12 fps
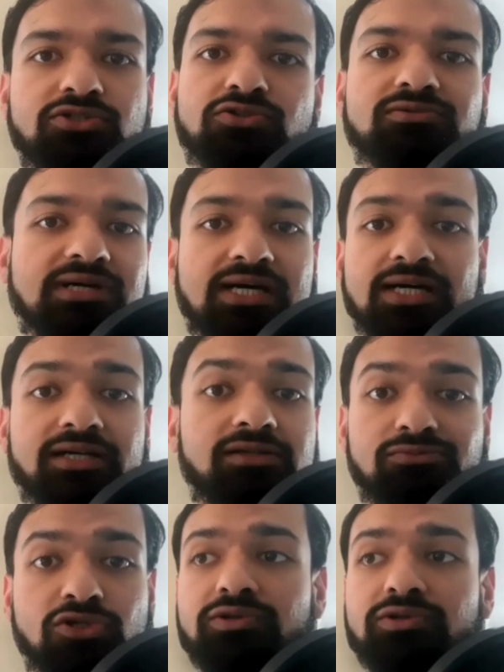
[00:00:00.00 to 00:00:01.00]
So I
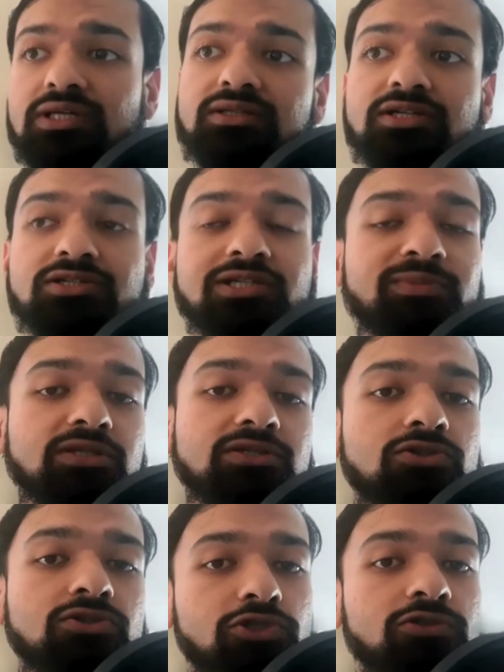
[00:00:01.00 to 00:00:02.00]
know that there's immense
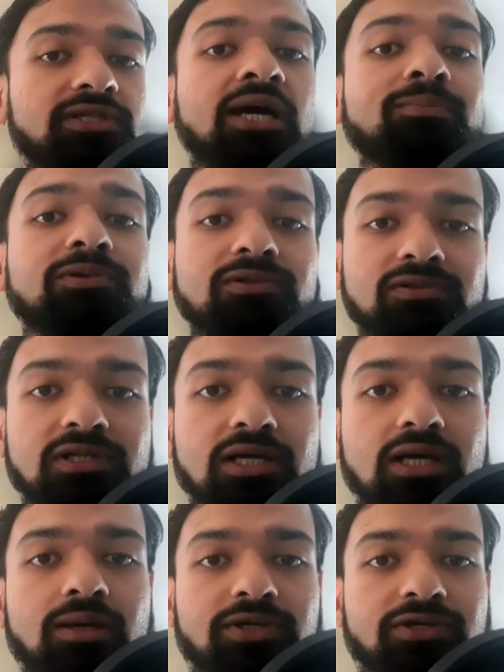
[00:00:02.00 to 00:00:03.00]
social capital
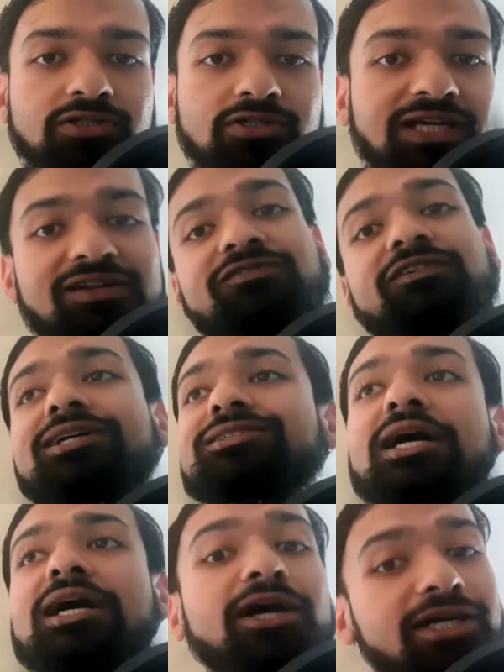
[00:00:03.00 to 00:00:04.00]
because of that. In
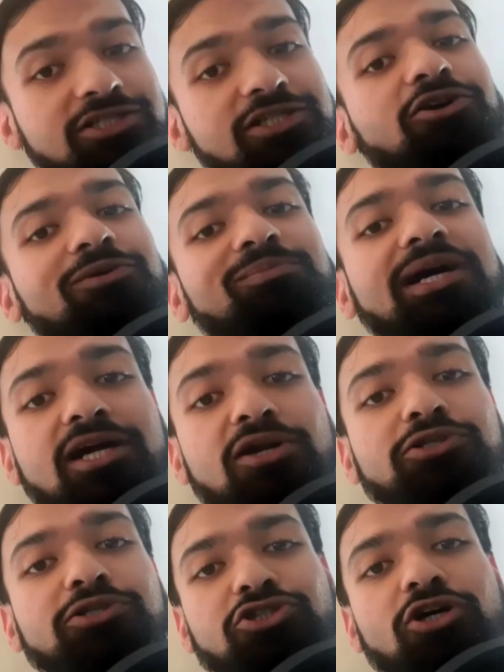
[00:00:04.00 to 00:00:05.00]
fact, I actually got my
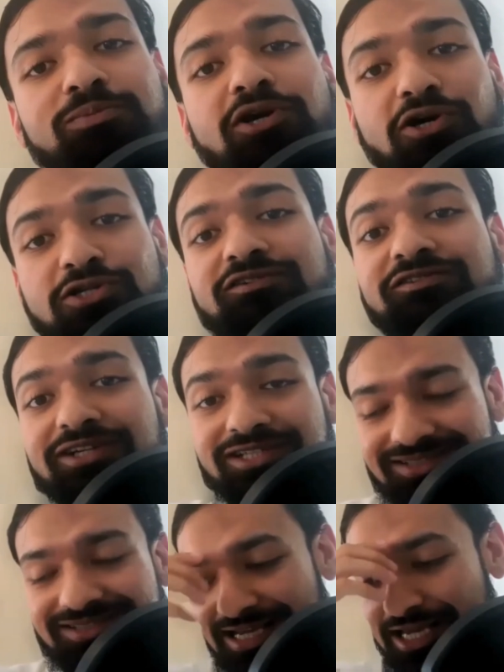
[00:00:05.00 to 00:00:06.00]
current job because of it.